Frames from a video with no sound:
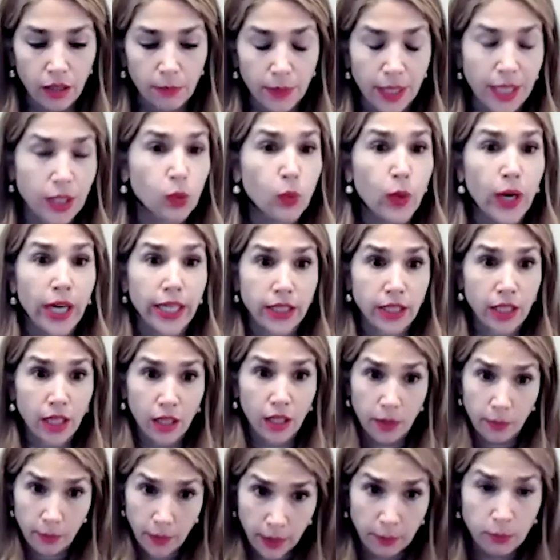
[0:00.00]
that's why I tell
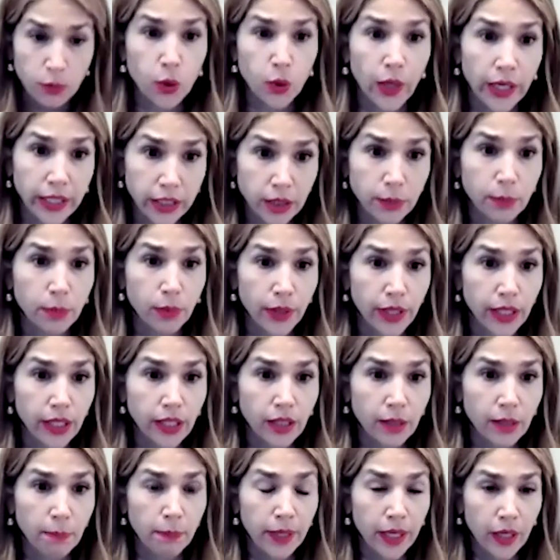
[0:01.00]
them I'm trying to bring
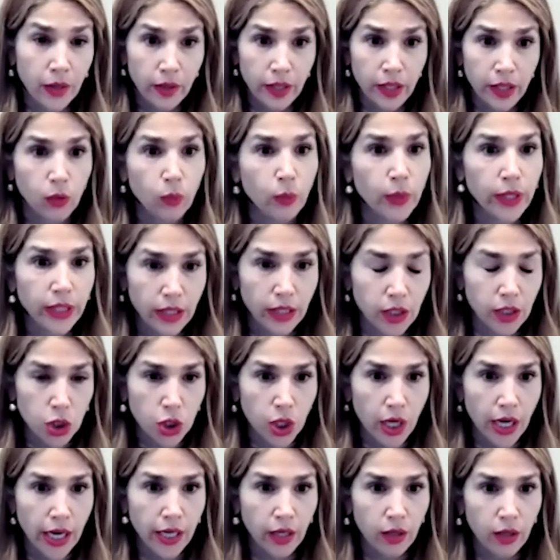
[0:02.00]
in the parent with the
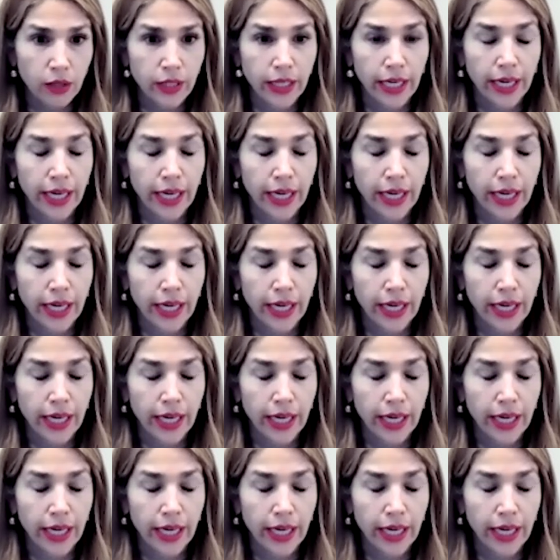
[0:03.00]
child.